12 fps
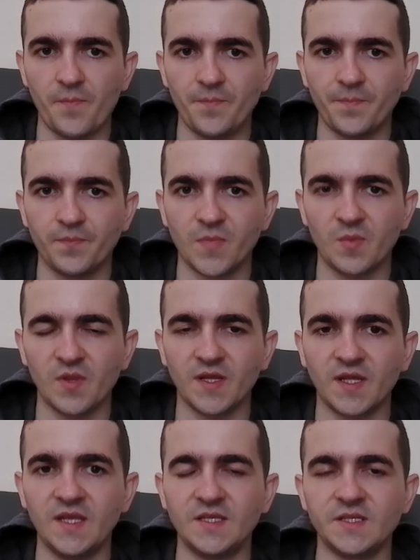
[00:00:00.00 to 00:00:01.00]
maybe like
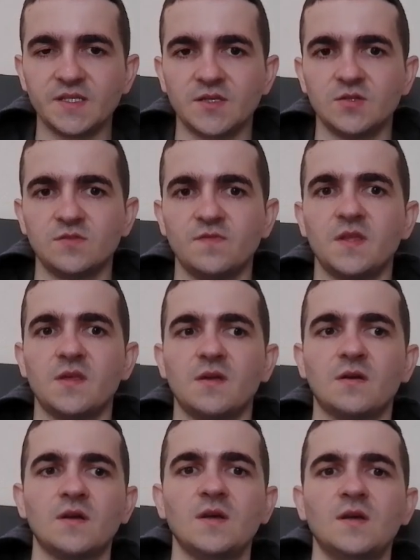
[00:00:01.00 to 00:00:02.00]
e6, I was thinking,
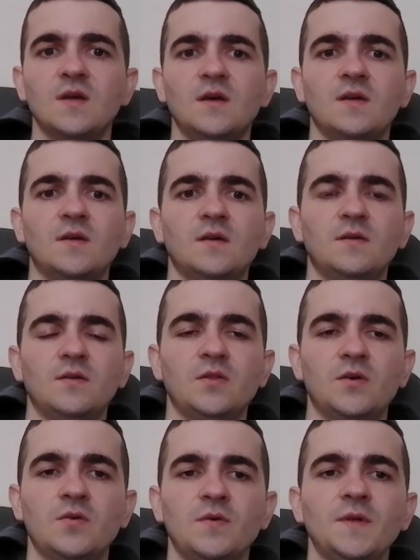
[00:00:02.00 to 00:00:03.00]

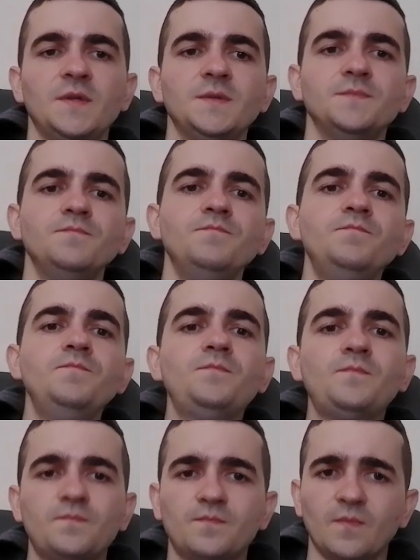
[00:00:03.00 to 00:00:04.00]
And
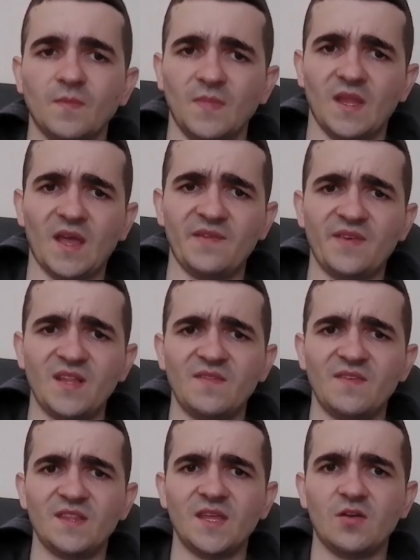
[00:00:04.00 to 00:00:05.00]
then if
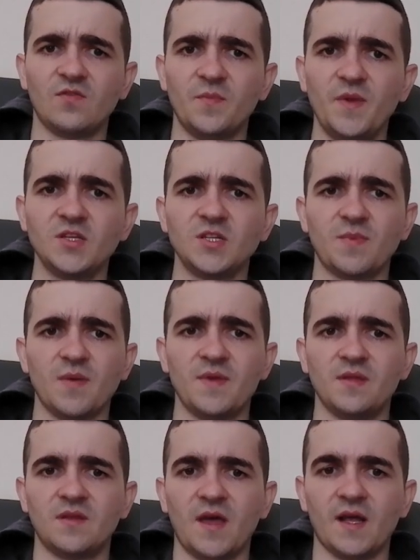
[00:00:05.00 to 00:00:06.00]
they take with a bishop, I
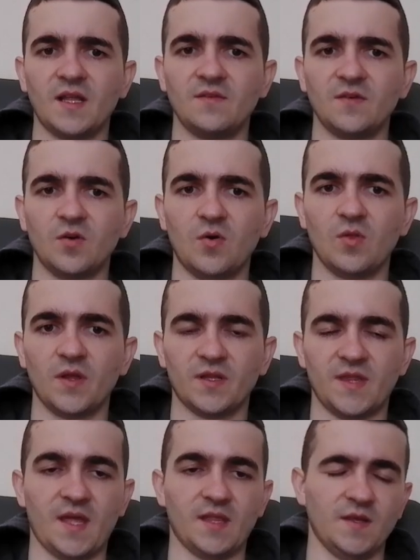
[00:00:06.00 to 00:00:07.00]
mean, I can even go like
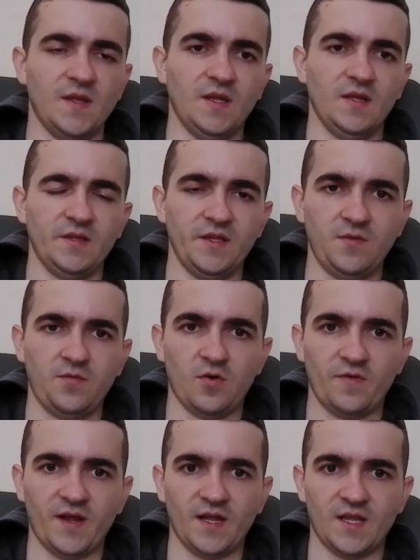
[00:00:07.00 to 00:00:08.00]
knight d4.
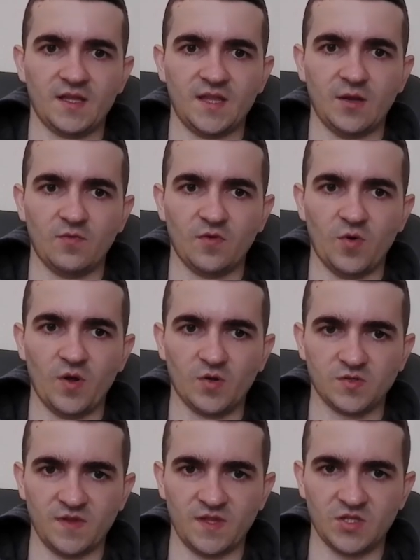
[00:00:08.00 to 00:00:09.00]
We cannot take with a queen, because
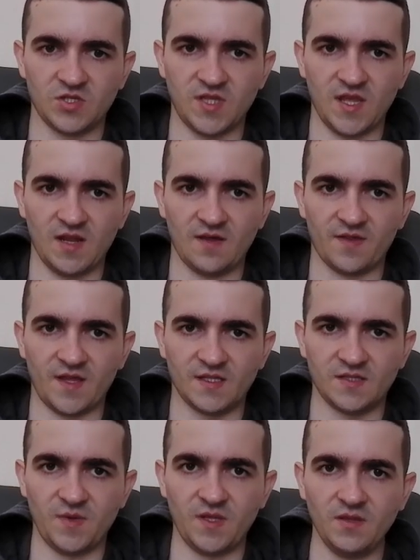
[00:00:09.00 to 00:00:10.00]
when they just take and the knight's
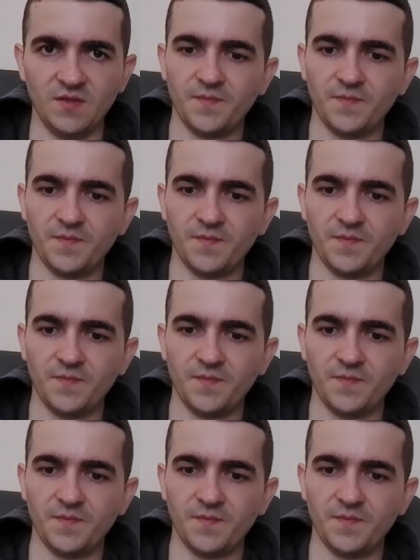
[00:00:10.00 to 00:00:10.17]
pinned.